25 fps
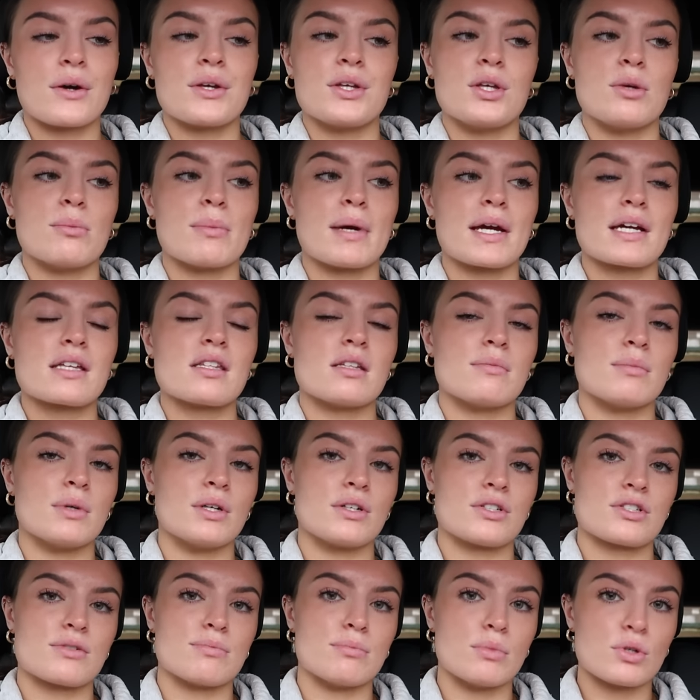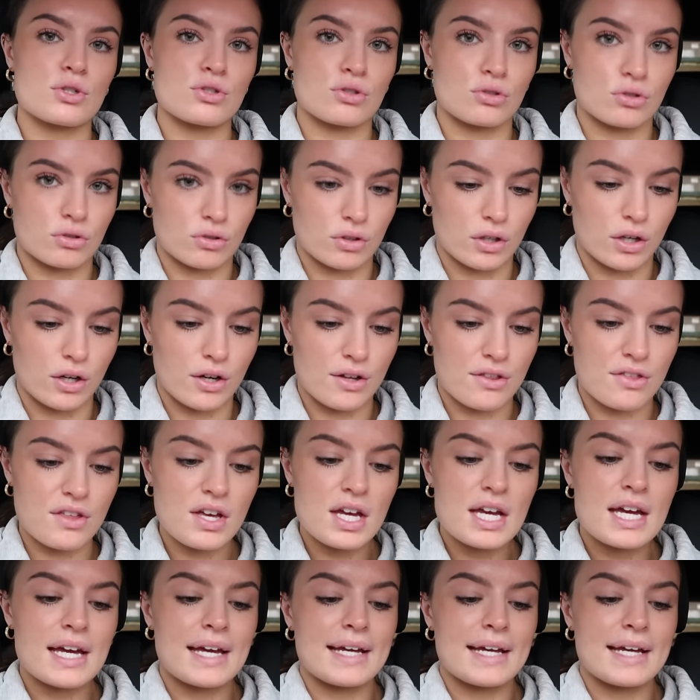you make the most muscle growth,